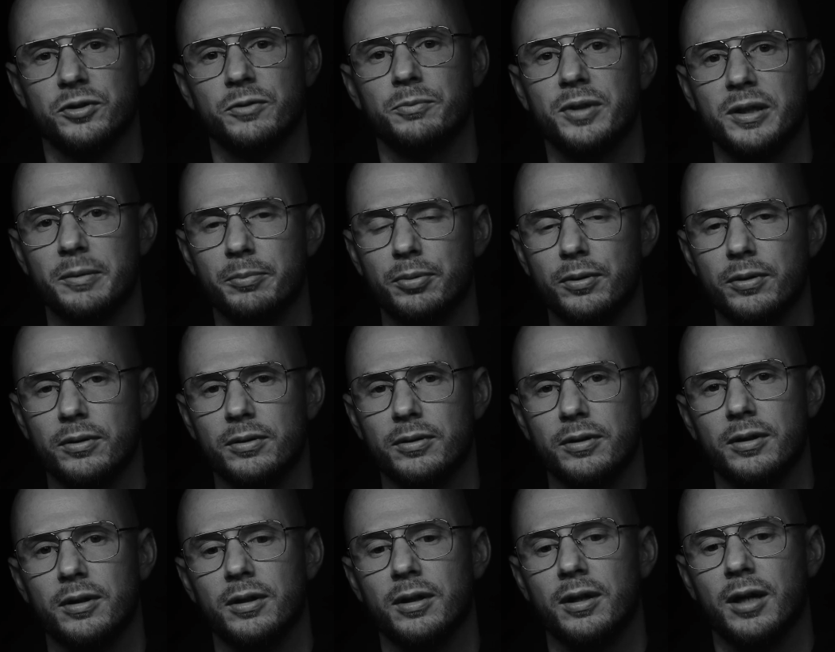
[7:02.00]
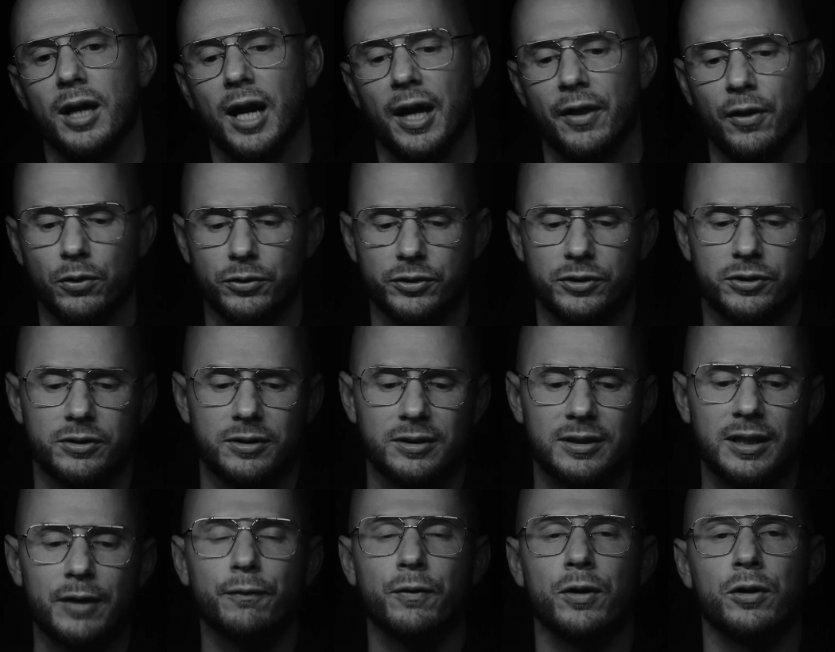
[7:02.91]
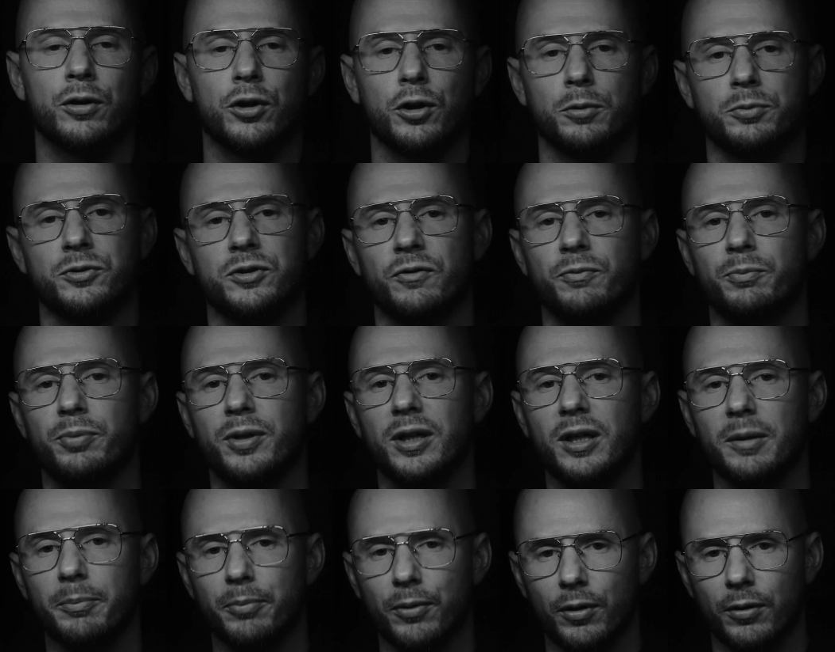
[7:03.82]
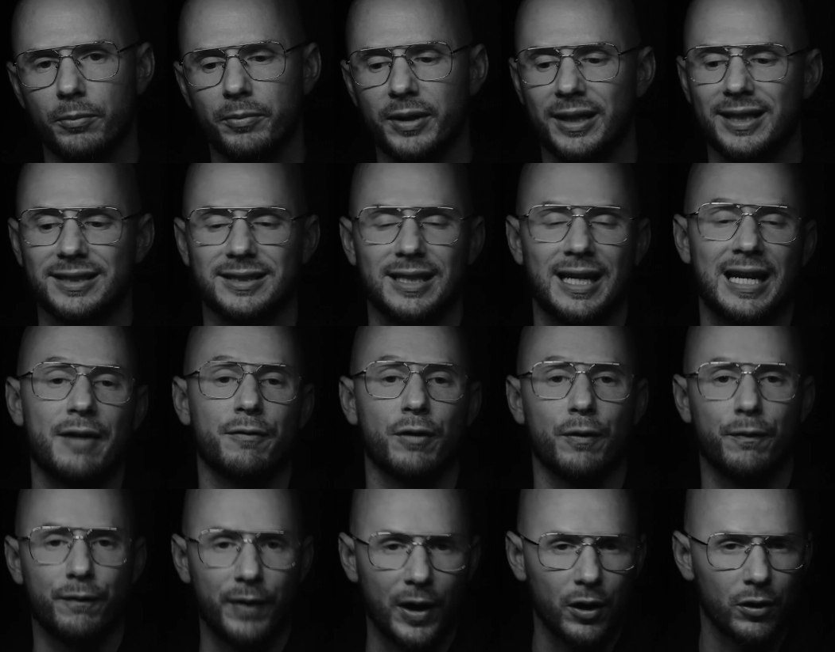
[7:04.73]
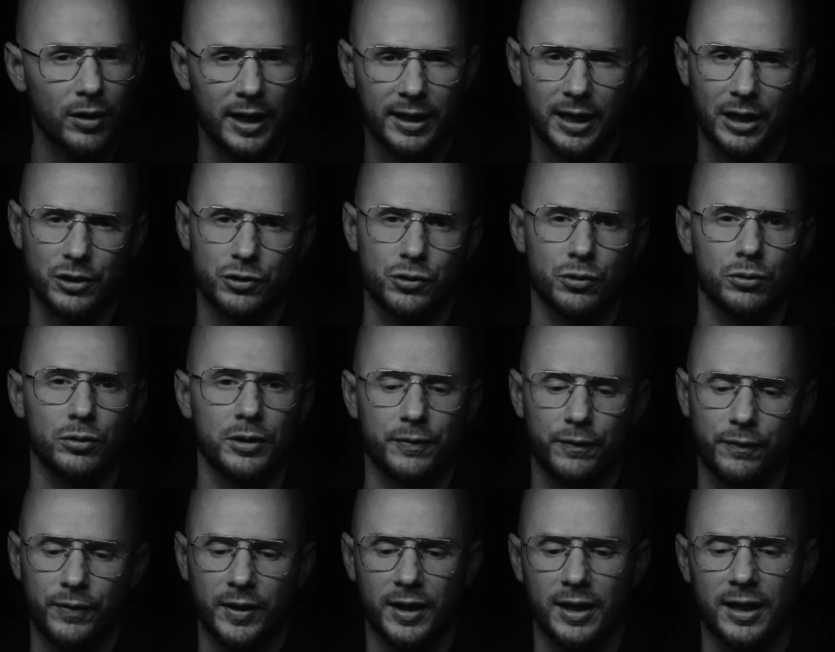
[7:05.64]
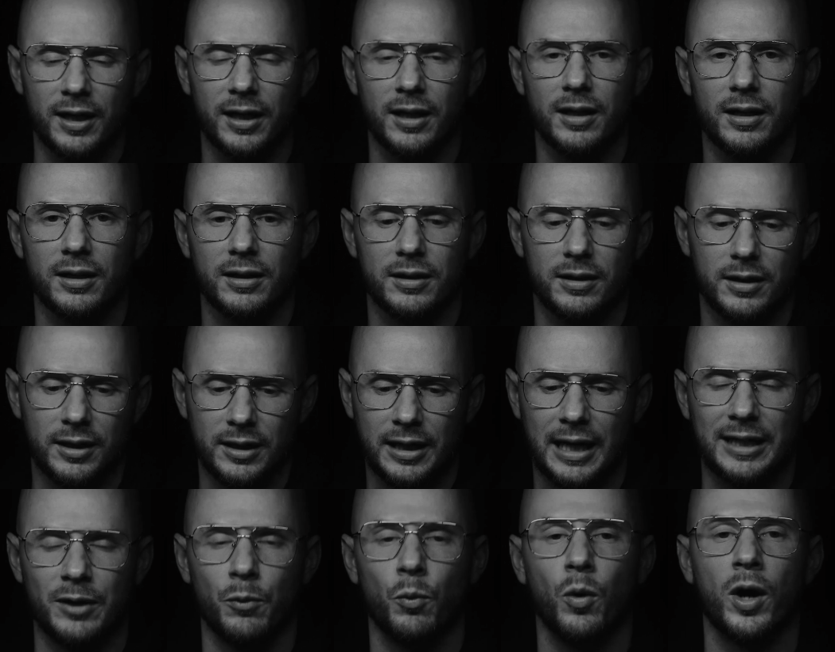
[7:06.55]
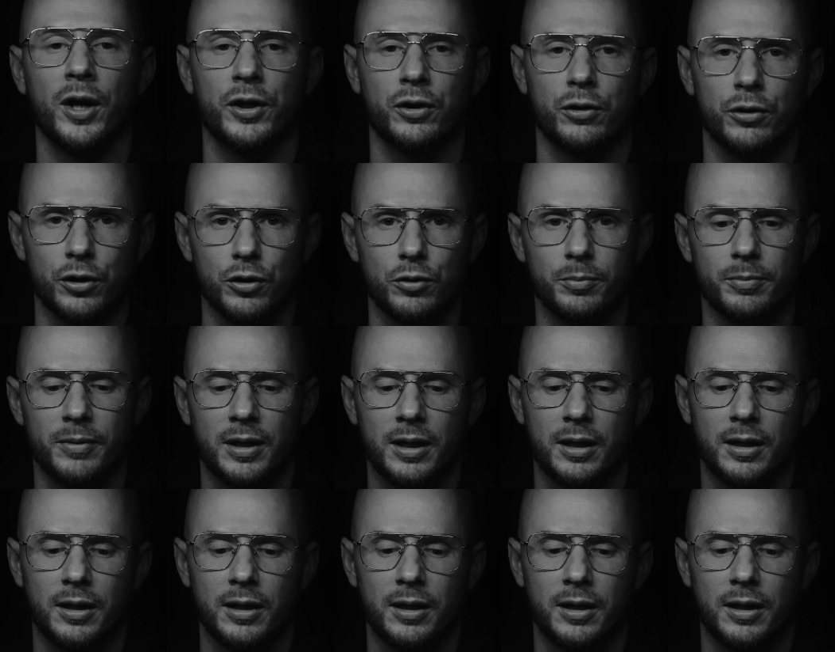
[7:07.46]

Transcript: of people. And those different groups of people, because I never felt like I truly fit in in any one group,